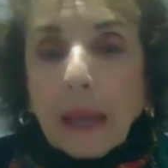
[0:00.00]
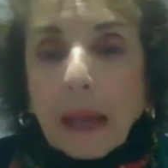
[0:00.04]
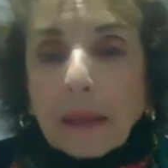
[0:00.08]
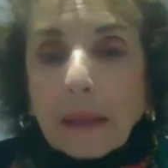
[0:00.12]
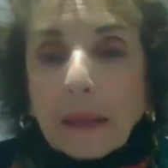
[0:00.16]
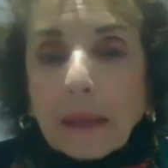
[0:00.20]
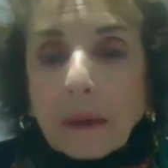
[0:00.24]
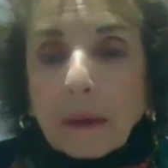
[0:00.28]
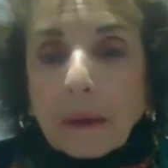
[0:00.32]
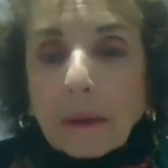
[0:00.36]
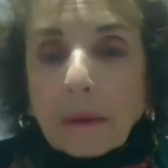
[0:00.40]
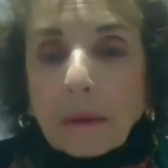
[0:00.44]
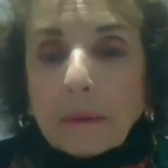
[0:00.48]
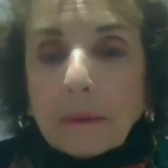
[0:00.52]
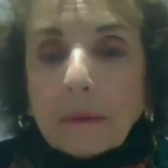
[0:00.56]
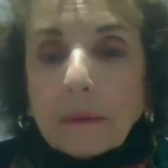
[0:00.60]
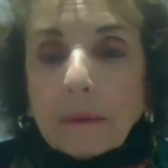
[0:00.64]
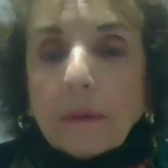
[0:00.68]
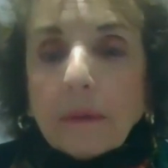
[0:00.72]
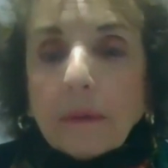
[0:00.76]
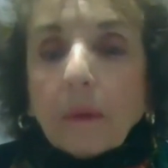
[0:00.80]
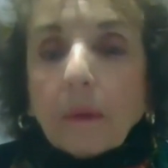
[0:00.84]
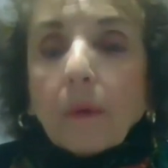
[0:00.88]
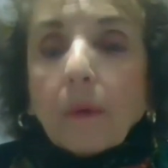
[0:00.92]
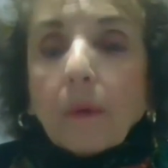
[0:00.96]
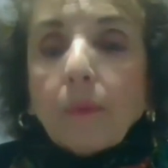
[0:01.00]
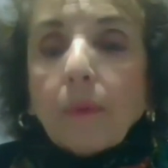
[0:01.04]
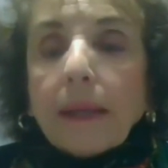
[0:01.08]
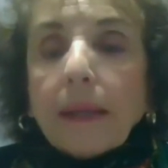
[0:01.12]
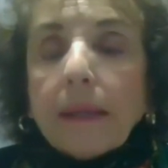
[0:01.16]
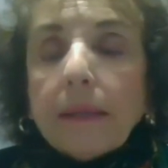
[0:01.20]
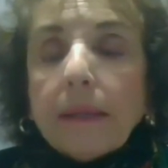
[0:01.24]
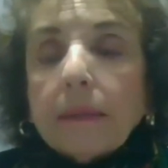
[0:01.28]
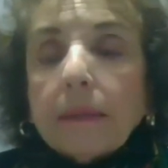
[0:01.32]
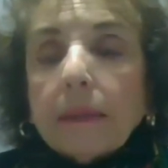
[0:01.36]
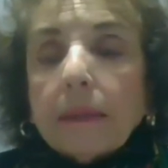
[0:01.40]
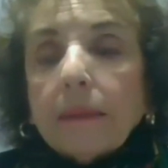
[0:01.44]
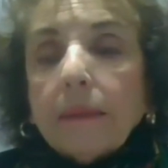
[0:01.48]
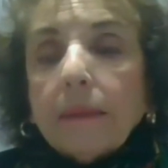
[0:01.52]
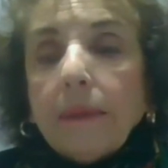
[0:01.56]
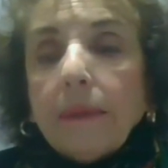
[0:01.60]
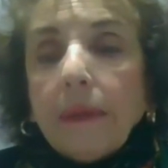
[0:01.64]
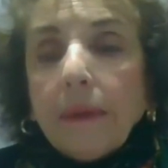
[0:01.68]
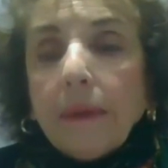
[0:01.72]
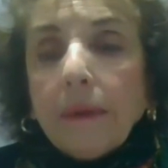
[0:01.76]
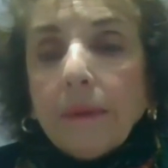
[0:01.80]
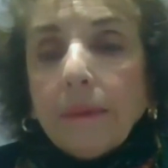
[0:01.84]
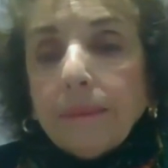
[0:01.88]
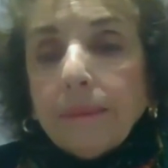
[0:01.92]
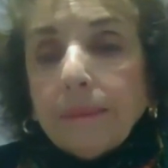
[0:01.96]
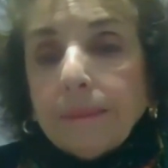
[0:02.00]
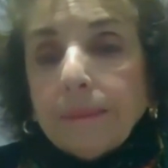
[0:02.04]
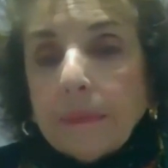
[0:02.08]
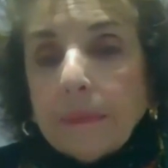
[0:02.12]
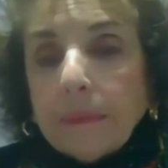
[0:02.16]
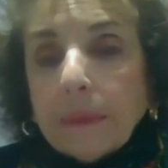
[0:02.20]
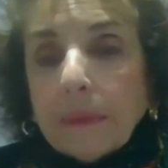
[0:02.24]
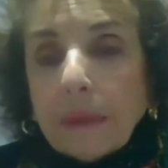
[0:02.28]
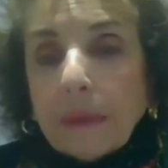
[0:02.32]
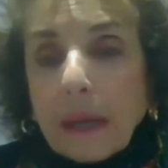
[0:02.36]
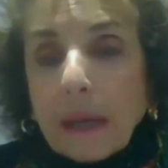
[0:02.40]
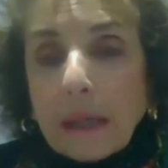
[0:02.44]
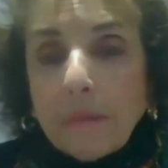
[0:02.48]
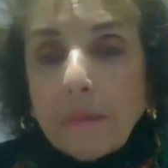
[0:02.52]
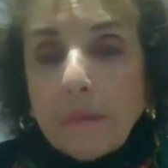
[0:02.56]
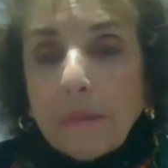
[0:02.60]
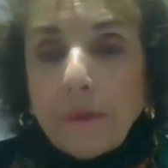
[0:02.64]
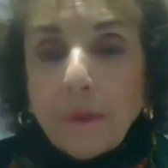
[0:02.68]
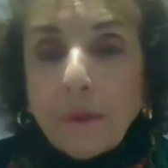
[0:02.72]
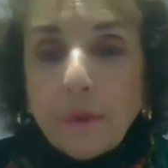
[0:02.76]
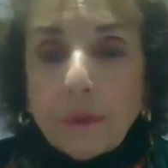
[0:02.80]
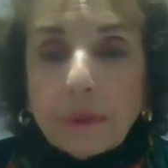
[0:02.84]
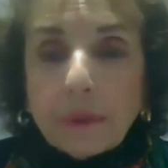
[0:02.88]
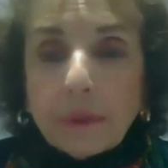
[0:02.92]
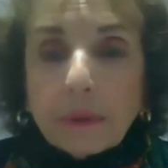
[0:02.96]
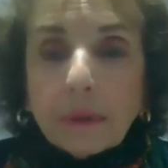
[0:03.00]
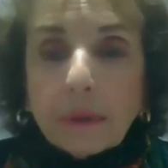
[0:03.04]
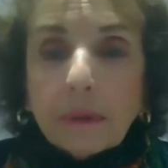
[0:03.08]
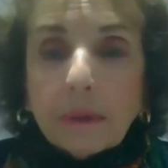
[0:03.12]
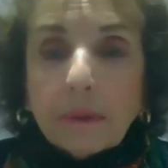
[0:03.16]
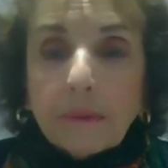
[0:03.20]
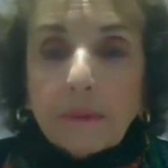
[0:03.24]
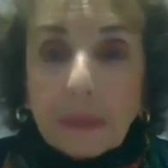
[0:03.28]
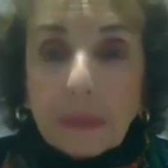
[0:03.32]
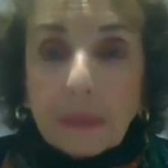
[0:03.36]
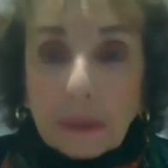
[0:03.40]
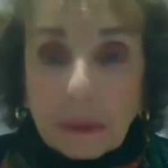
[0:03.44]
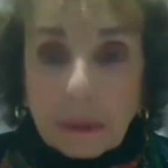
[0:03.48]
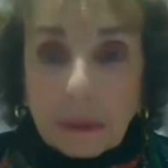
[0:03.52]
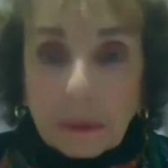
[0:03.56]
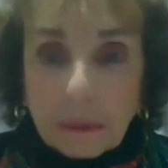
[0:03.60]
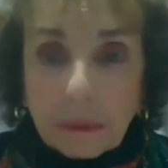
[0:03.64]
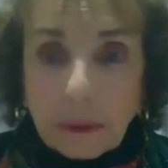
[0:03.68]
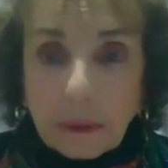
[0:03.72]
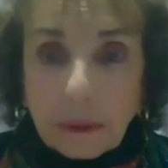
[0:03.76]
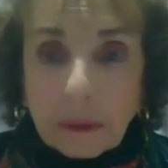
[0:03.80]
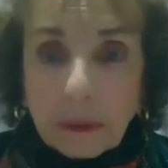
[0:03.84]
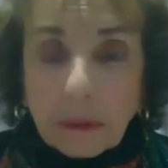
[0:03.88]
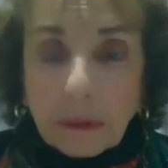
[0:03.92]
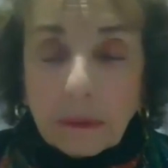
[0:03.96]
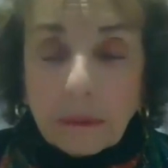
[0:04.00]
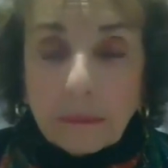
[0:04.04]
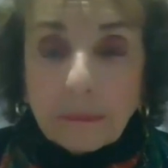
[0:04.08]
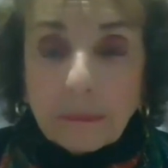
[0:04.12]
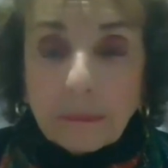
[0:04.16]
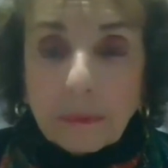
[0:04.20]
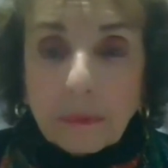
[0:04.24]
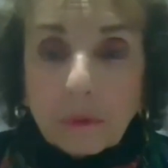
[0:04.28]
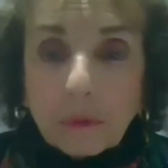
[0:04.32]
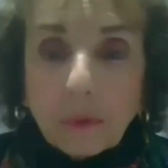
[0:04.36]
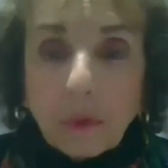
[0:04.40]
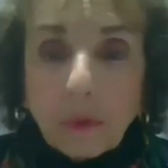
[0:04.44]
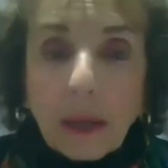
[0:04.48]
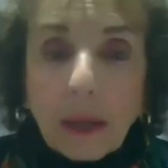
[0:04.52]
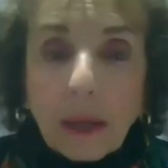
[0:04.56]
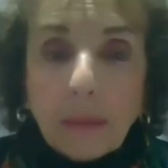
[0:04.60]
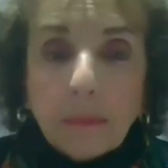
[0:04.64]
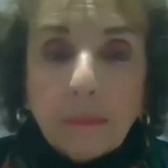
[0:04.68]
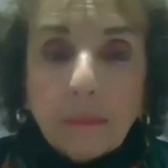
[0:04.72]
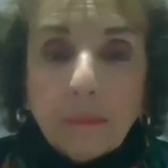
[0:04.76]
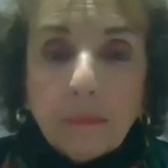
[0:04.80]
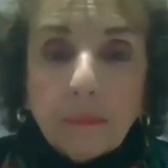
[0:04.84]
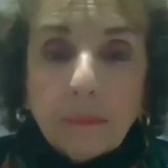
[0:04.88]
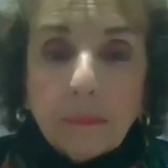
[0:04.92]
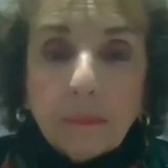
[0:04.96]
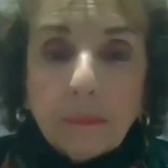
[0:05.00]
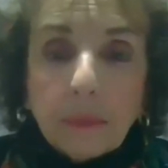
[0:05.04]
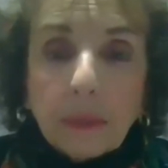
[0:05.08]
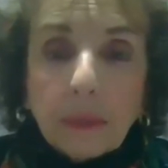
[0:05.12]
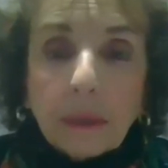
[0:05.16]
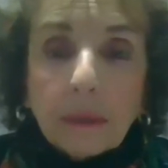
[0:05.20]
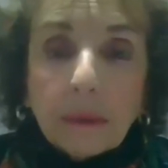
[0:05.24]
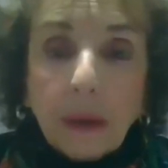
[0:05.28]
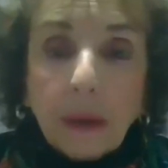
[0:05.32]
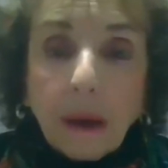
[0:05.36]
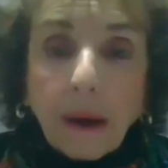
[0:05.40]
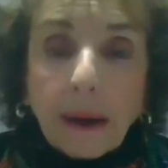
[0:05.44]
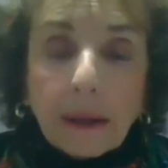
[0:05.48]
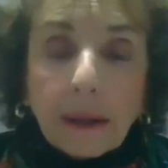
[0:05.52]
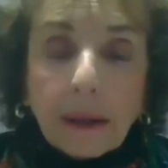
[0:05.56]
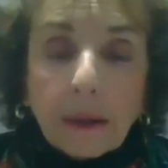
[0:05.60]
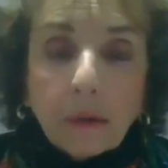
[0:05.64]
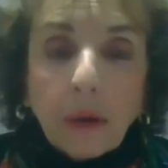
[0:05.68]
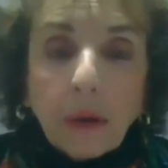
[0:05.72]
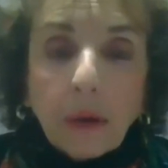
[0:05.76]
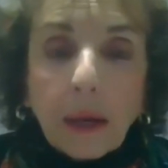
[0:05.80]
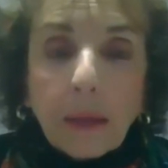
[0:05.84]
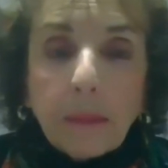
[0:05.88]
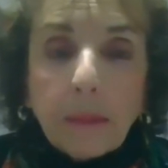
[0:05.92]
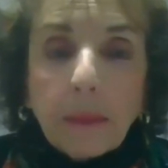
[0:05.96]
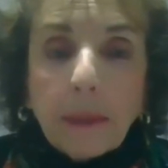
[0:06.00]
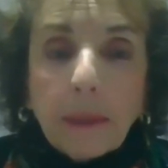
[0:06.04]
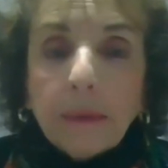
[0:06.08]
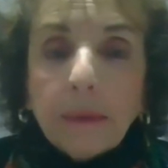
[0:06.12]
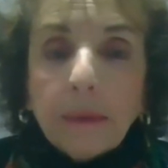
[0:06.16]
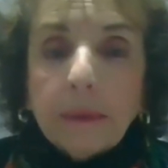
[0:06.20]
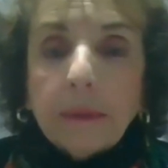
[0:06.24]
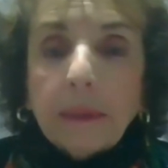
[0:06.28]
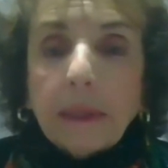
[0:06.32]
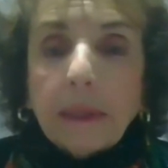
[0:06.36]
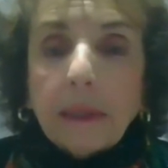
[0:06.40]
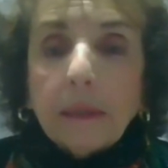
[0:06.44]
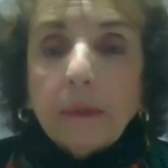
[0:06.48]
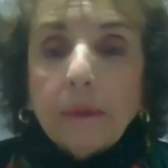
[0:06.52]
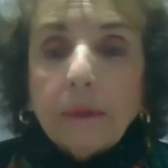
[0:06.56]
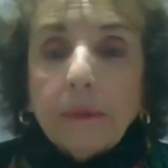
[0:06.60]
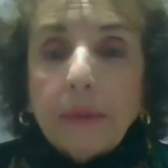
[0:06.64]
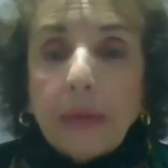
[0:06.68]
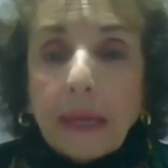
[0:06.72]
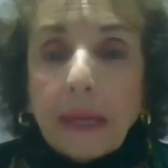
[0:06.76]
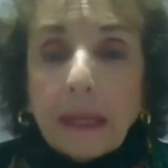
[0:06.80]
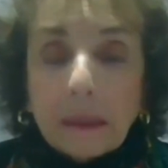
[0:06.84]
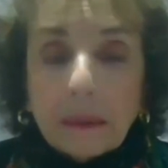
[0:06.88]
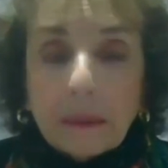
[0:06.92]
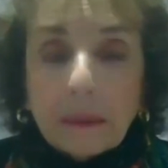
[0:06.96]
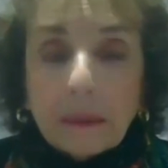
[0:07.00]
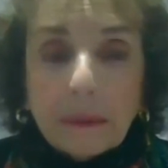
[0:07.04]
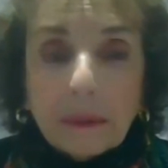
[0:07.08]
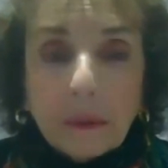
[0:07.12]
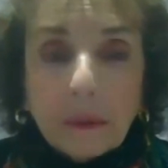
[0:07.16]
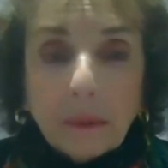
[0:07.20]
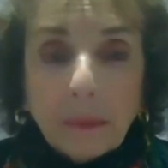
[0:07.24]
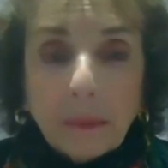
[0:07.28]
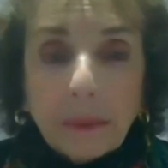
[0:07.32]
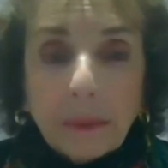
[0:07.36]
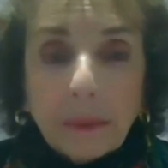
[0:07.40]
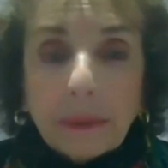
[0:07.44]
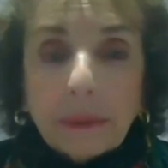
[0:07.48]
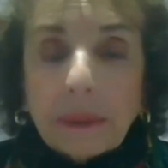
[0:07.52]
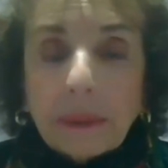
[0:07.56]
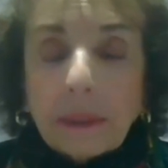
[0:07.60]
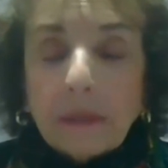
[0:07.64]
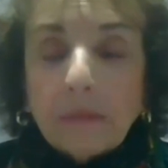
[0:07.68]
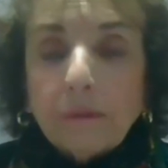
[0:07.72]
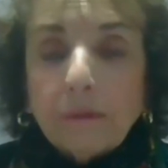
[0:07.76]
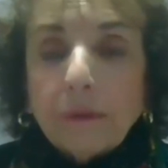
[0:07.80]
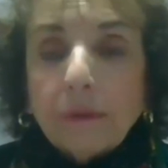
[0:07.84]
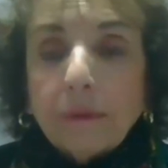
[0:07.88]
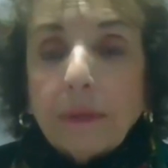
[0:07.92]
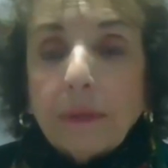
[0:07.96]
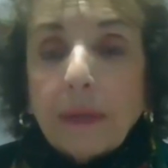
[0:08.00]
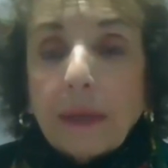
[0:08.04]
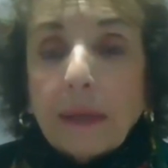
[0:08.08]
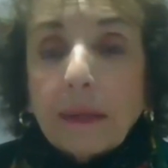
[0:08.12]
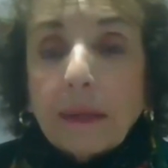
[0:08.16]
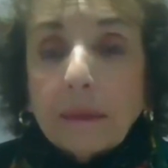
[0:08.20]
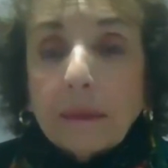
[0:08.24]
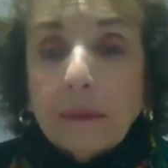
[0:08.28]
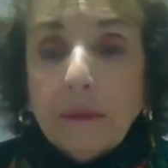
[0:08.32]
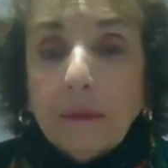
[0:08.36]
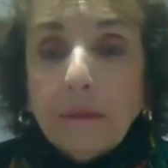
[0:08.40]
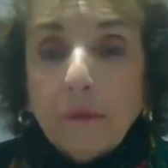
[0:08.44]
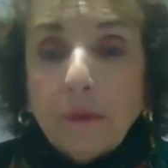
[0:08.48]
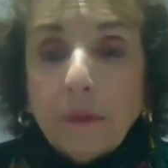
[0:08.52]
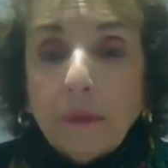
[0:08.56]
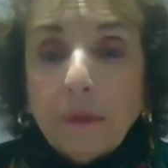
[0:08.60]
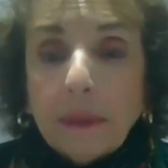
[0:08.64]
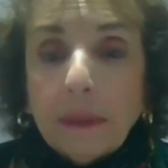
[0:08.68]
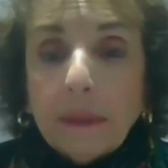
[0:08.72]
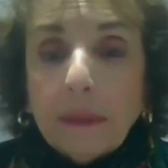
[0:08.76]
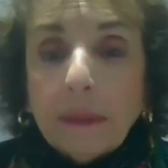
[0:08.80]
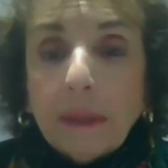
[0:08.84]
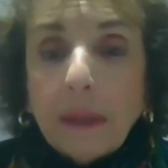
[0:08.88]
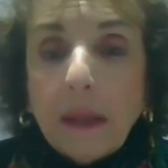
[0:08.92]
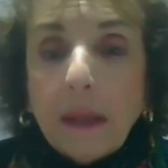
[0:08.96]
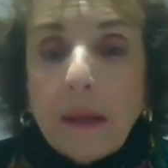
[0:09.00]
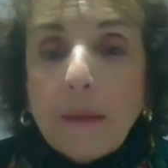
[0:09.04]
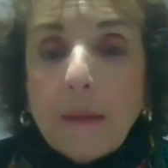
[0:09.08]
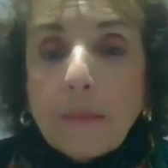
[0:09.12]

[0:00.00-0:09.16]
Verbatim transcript: and are you know are renting they're they're kind of used to living in a in a crime a high crime area they learn how to deal with it they've learned how to live with it